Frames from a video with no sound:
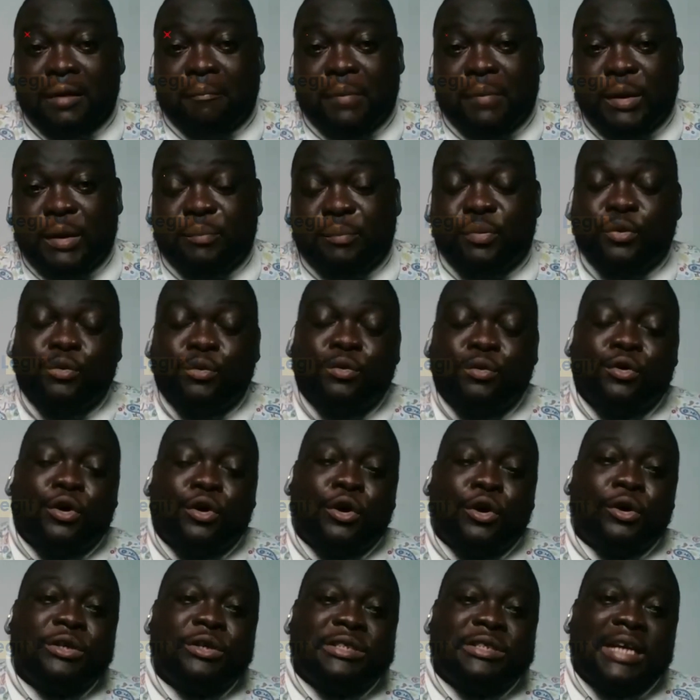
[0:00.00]
people
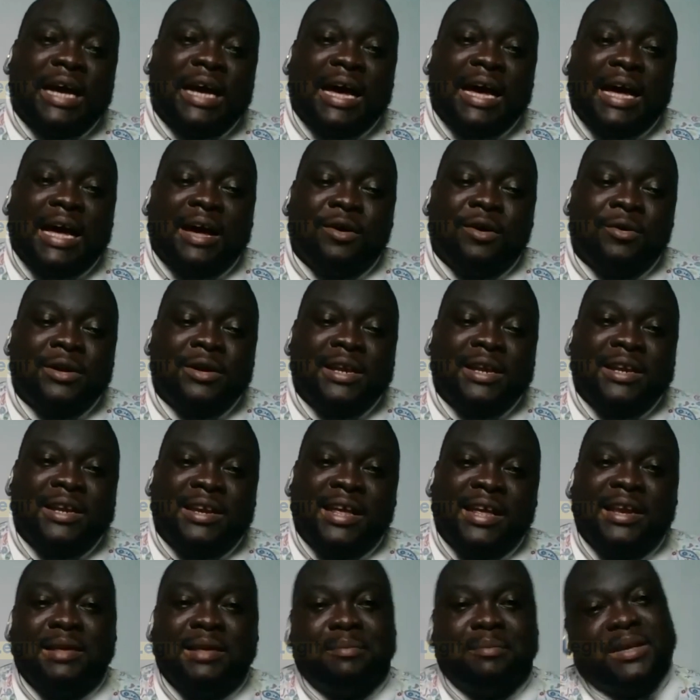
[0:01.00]
curse her on a
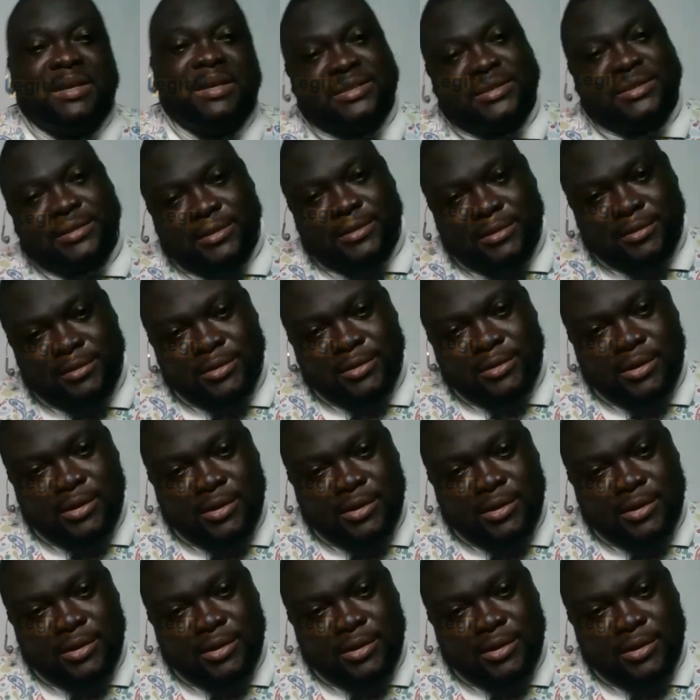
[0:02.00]
daily basis?